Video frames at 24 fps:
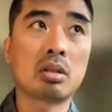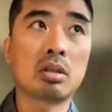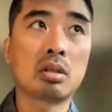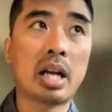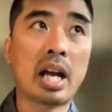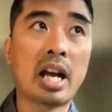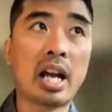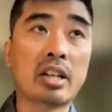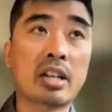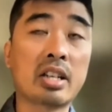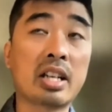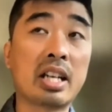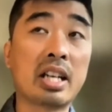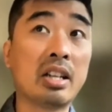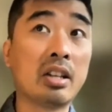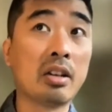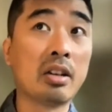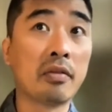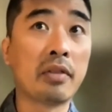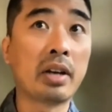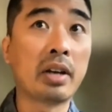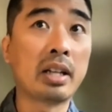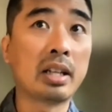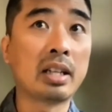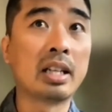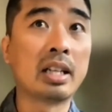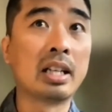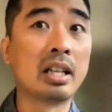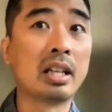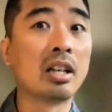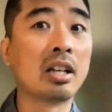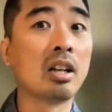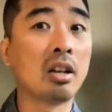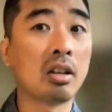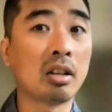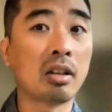actually innovated in a
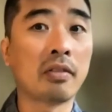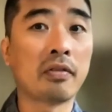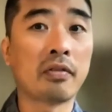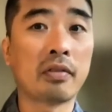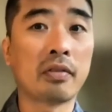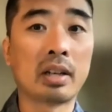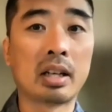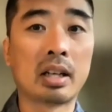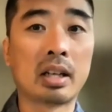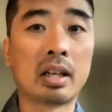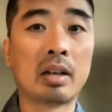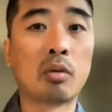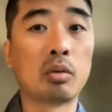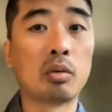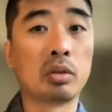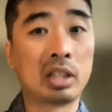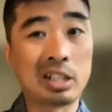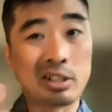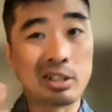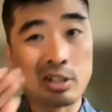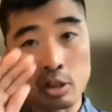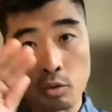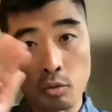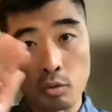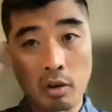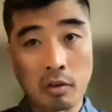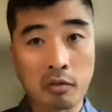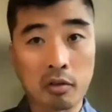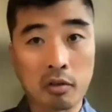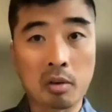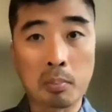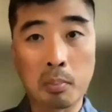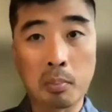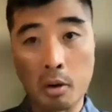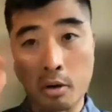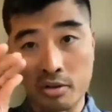lot of digital
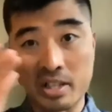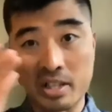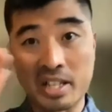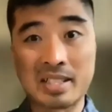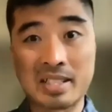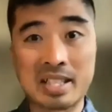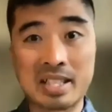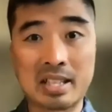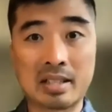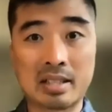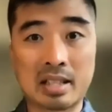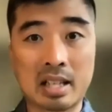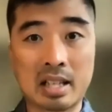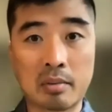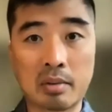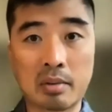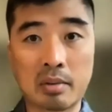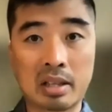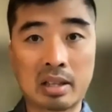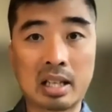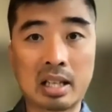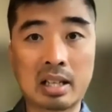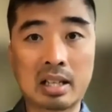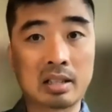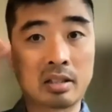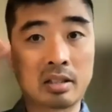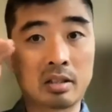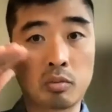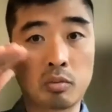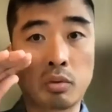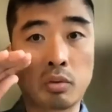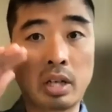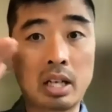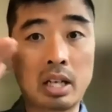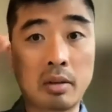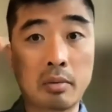workflow processes that we think is
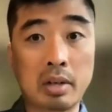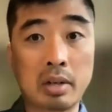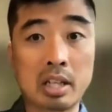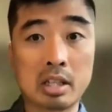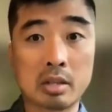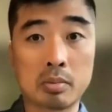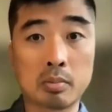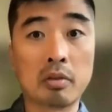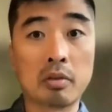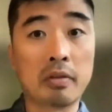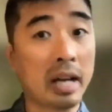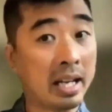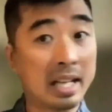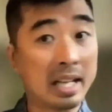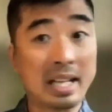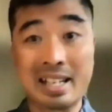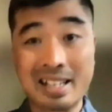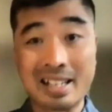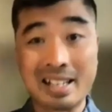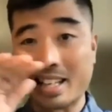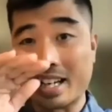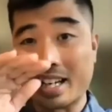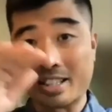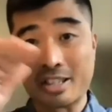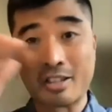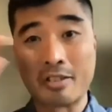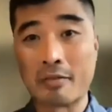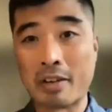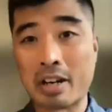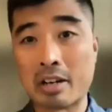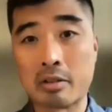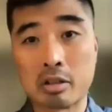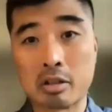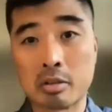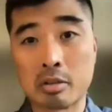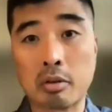really smooth, and it is actually
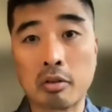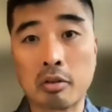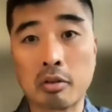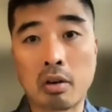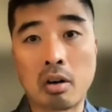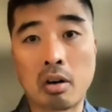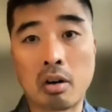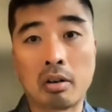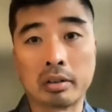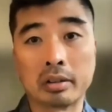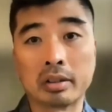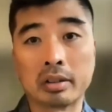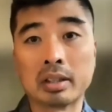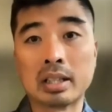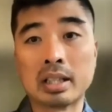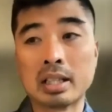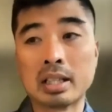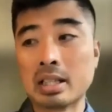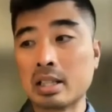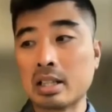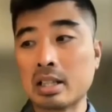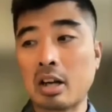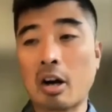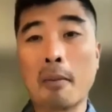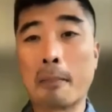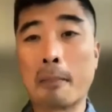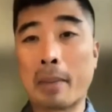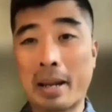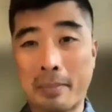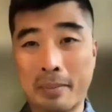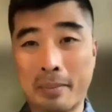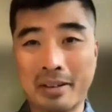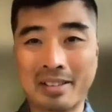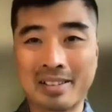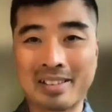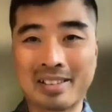very smooth on
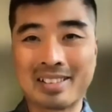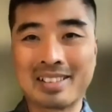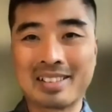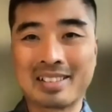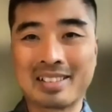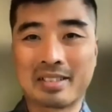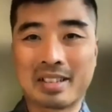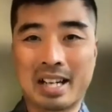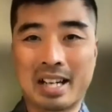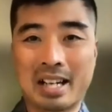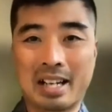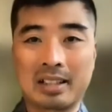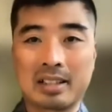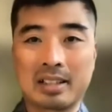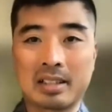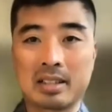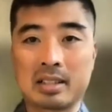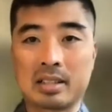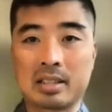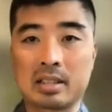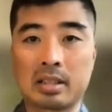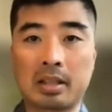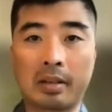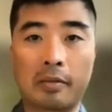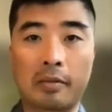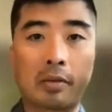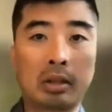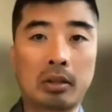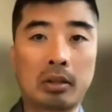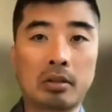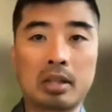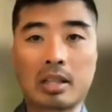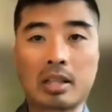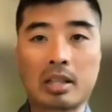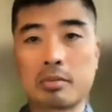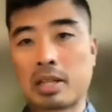paper, right? So if we do
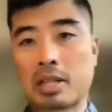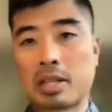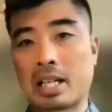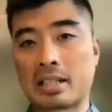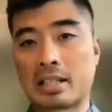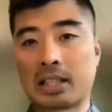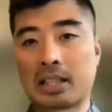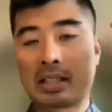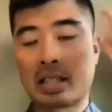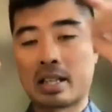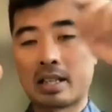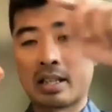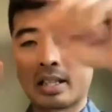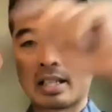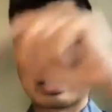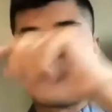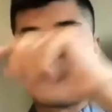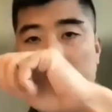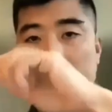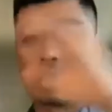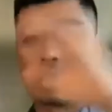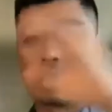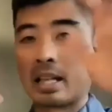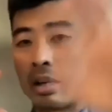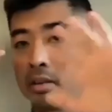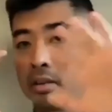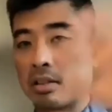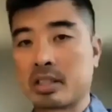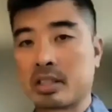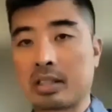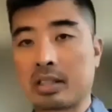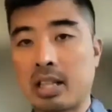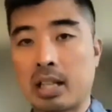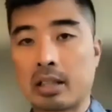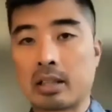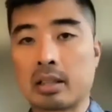this, we click this, and then all is
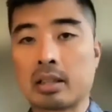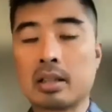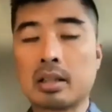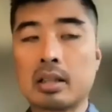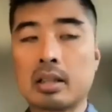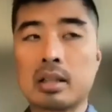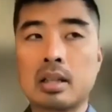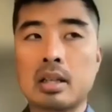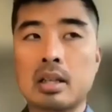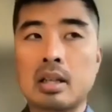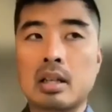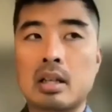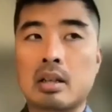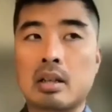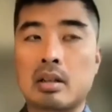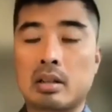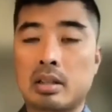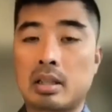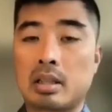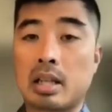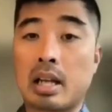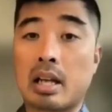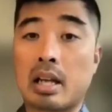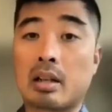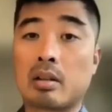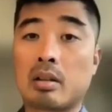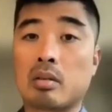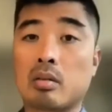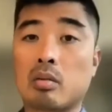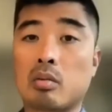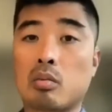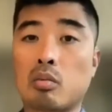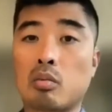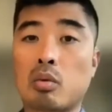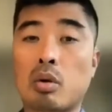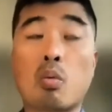done. Then
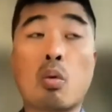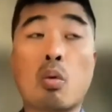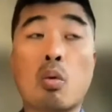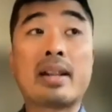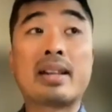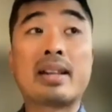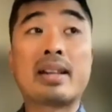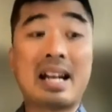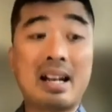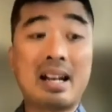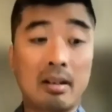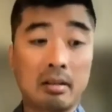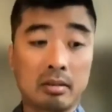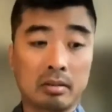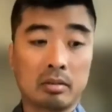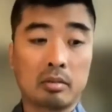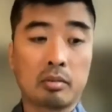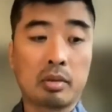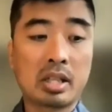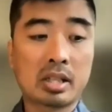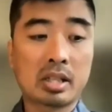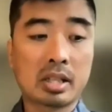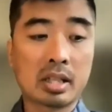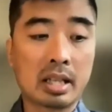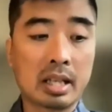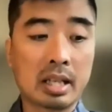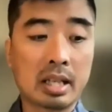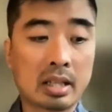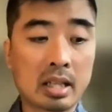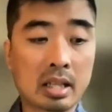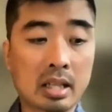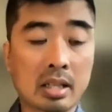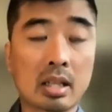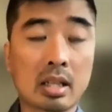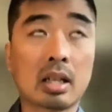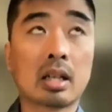we went down recently,
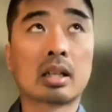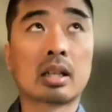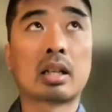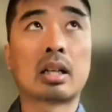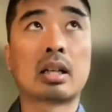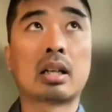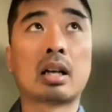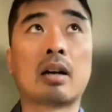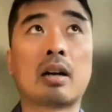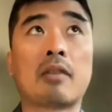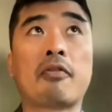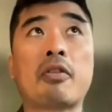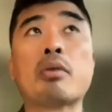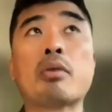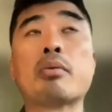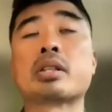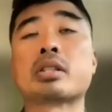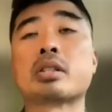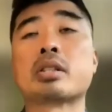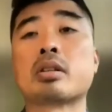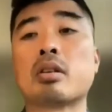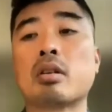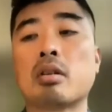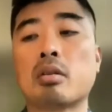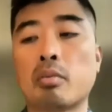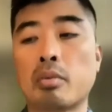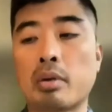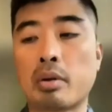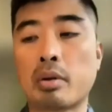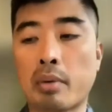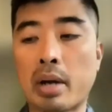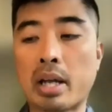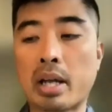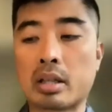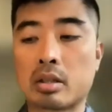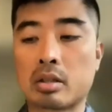just a few weeks ago, we
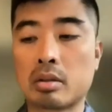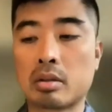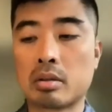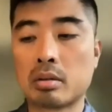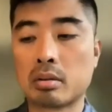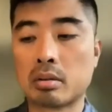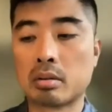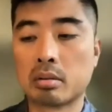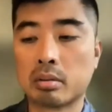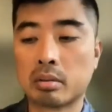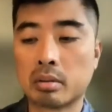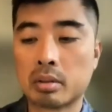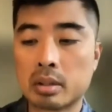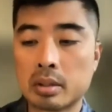went to